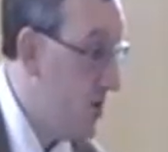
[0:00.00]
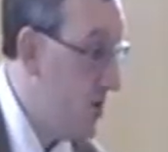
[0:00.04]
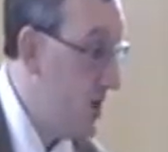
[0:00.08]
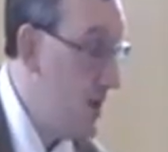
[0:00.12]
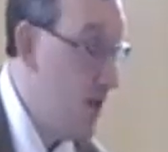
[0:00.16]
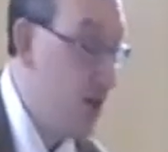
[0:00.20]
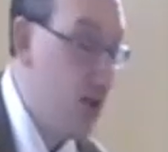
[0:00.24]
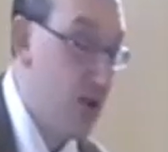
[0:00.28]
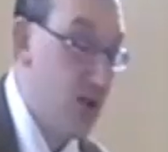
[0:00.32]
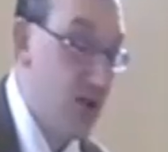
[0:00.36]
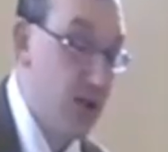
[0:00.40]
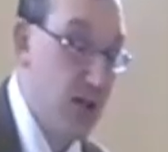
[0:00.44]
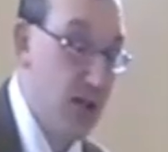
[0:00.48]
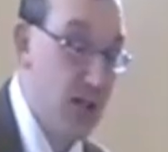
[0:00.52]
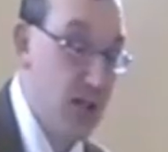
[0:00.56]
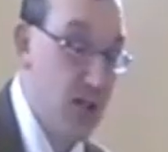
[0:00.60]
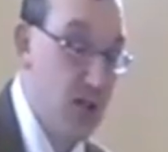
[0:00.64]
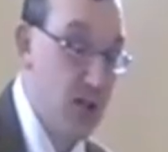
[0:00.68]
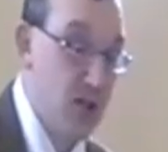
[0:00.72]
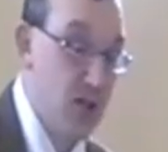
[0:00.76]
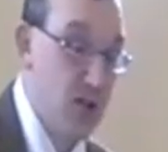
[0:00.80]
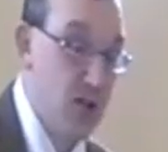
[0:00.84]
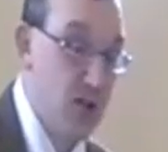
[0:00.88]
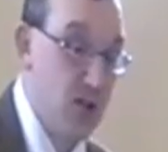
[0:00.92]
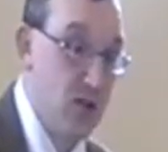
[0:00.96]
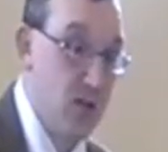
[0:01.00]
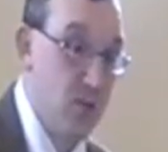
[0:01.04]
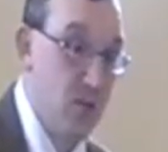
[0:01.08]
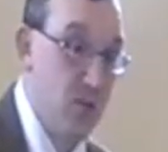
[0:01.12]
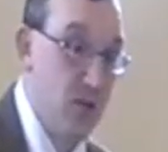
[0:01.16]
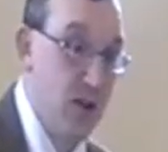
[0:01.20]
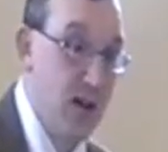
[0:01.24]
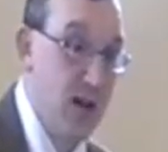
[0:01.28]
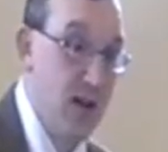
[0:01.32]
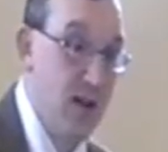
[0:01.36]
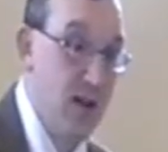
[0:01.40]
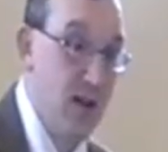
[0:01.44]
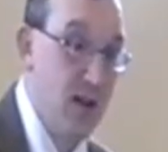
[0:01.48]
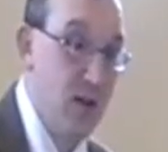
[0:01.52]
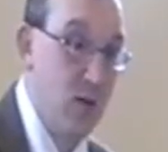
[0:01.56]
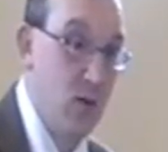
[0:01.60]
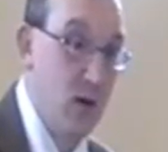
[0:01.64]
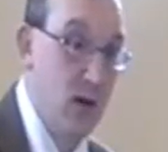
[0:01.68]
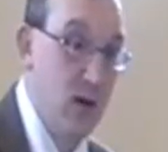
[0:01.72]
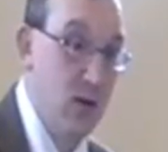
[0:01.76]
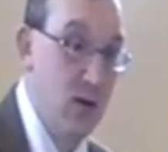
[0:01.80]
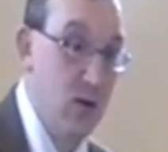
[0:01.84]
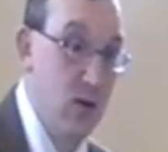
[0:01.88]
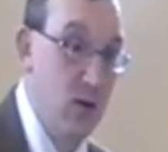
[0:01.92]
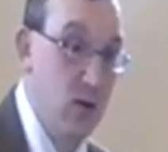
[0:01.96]
Jesus teaches us to pray
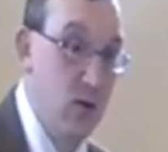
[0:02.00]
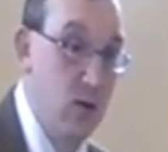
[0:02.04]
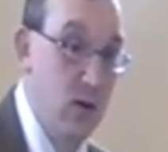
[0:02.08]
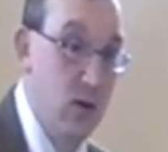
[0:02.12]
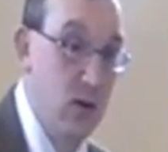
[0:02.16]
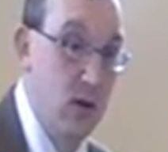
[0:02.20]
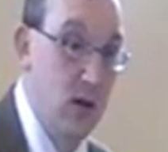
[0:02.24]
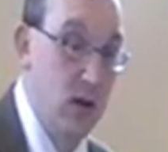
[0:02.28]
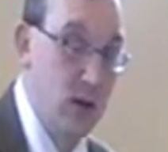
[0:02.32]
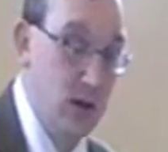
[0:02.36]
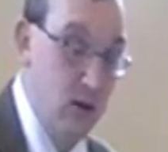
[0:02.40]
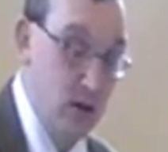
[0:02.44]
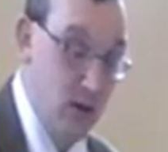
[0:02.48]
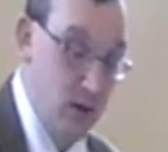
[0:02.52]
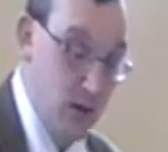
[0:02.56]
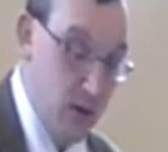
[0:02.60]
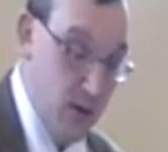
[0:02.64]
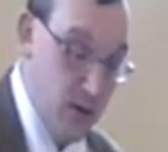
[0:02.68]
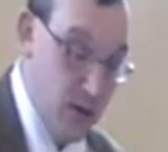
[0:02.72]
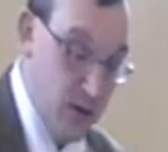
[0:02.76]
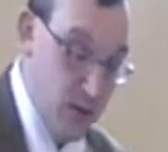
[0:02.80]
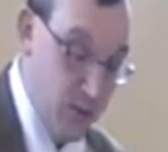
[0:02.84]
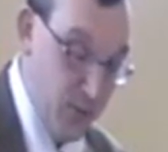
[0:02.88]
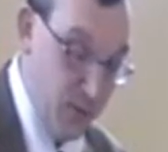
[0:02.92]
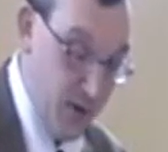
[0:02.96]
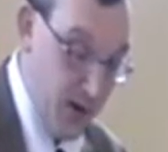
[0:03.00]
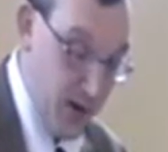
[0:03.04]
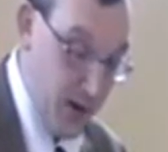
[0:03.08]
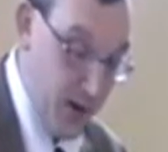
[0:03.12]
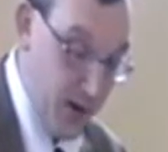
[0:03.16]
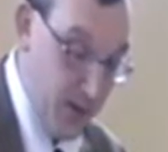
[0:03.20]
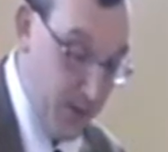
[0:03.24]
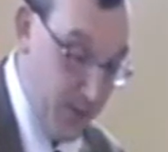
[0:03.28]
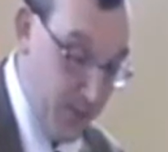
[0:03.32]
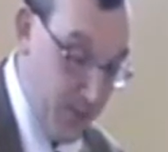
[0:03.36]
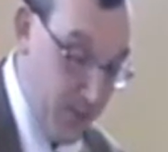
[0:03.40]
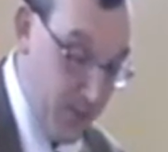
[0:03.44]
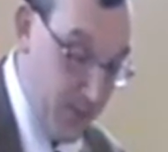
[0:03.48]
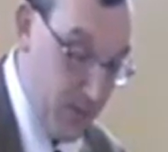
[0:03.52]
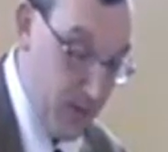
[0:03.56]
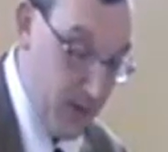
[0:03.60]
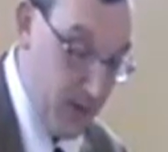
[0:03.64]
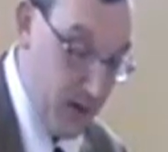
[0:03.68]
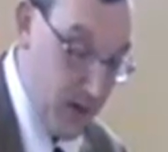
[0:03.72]
that way too in the Lord's Prayer.